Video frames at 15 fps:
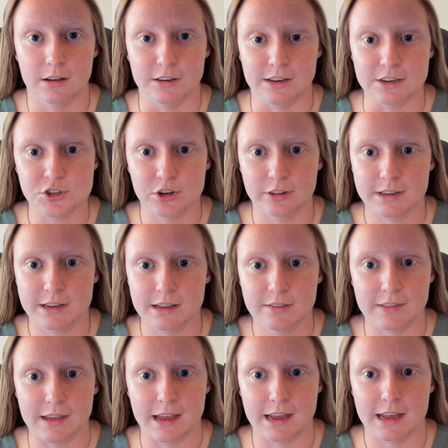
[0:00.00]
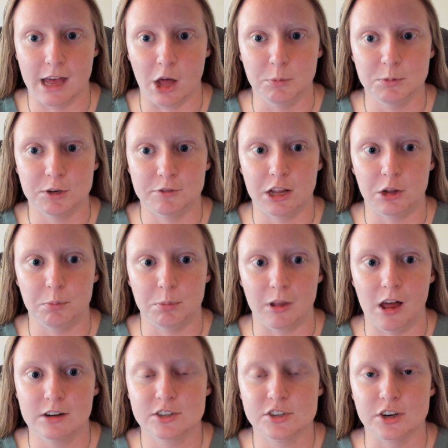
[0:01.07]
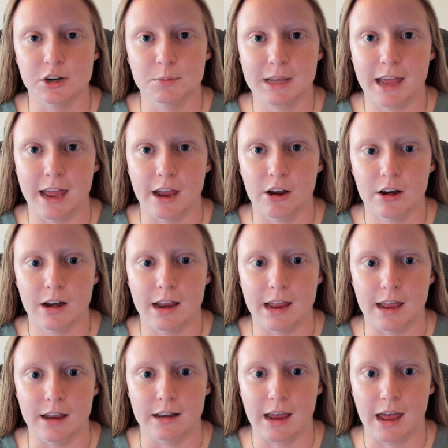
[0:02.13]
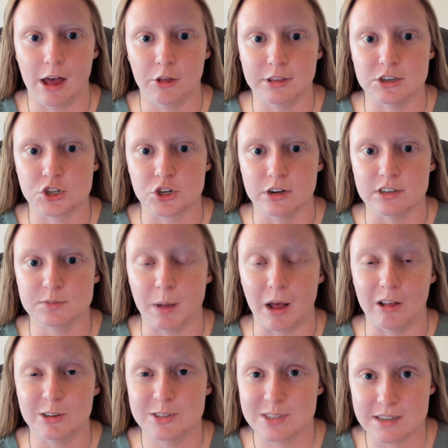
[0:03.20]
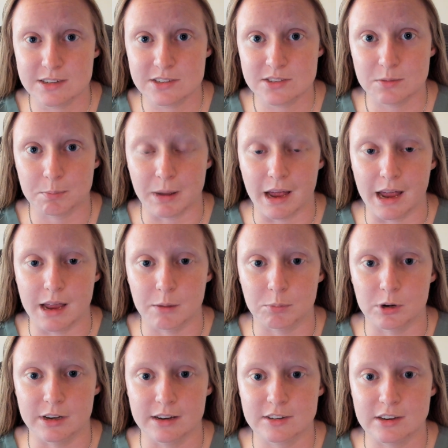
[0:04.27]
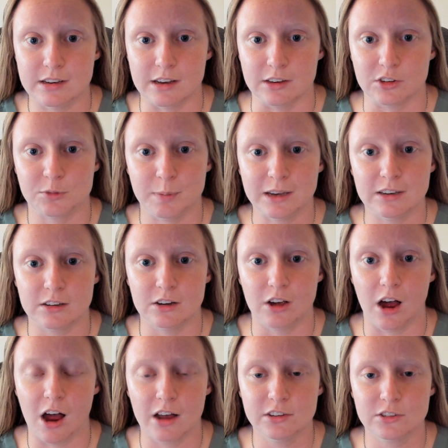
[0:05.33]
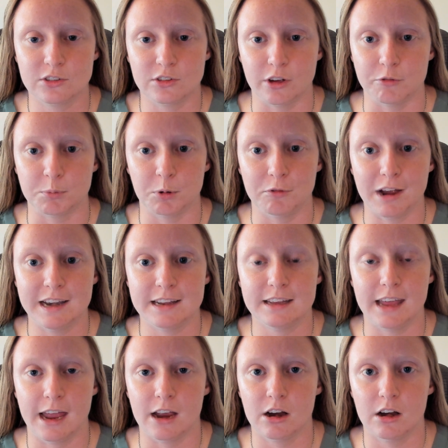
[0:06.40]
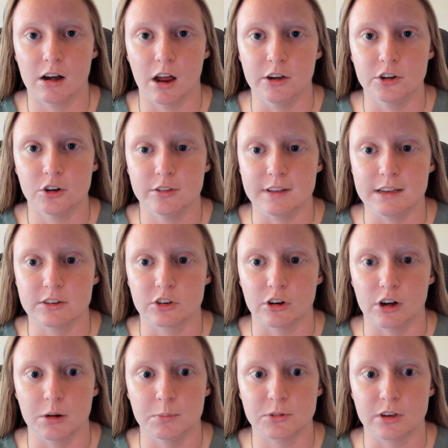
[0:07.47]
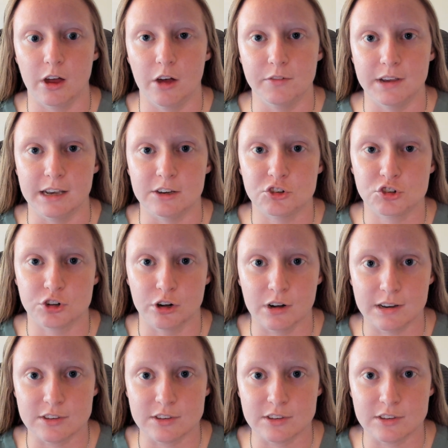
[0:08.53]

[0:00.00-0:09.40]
Additionally, they help develop long-term care and health insurance policies by predicting expected costs of providing care under the terms of an insurance